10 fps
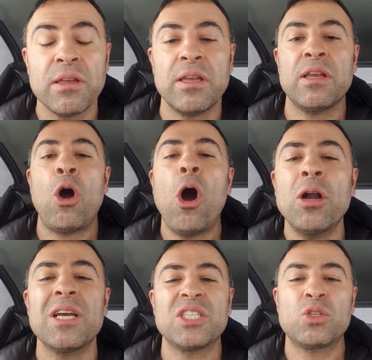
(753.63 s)

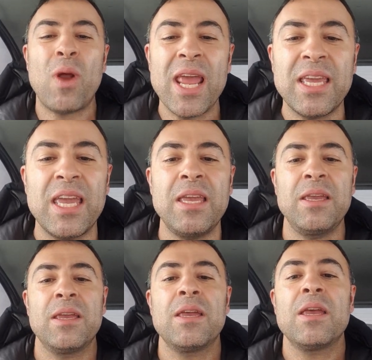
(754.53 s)

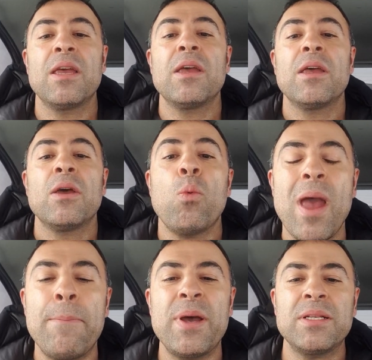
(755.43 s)
hard-striking
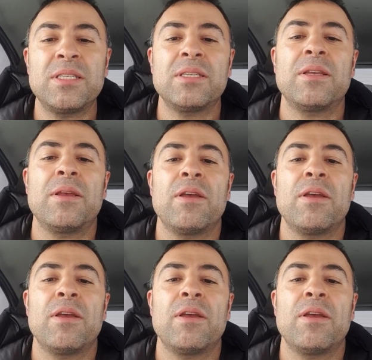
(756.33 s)
weapons